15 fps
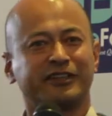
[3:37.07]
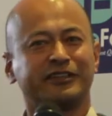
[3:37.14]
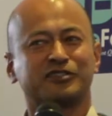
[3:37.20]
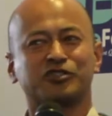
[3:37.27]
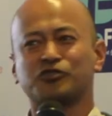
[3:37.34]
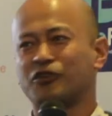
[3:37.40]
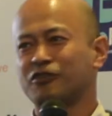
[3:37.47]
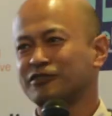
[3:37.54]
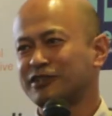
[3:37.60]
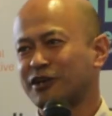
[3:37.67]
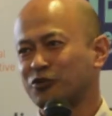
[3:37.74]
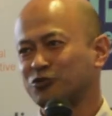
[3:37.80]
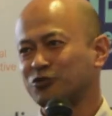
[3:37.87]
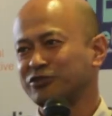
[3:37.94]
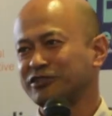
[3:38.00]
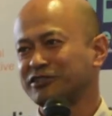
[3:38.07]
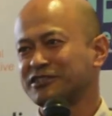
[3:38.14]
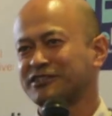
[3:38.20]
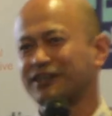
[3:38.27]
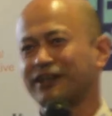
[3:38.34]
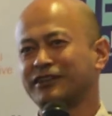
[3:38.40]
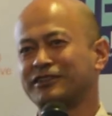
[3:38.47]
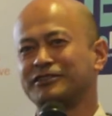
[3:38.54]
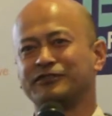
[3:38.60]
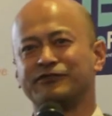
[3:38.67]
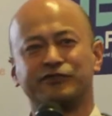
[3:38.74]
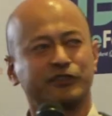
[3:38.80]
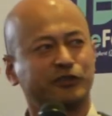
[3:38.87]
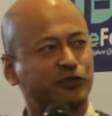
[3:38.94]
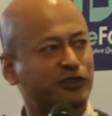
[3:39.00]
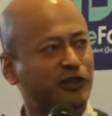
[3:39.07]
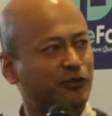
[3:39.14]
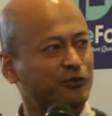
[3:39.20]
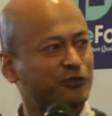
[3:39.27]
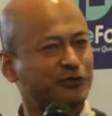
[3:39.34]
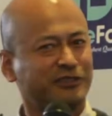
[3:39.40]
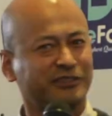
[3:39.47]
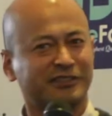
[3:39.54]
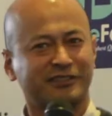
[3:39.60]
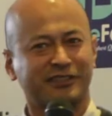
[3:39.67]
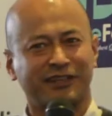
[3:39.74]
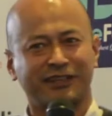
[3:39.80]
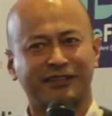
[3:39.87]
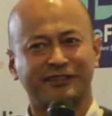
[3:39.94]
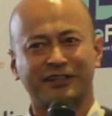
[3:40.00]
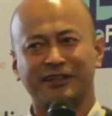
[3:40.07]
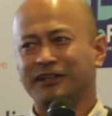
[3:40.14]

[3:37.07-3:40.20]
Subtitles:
a song downloading site, a video downloading site.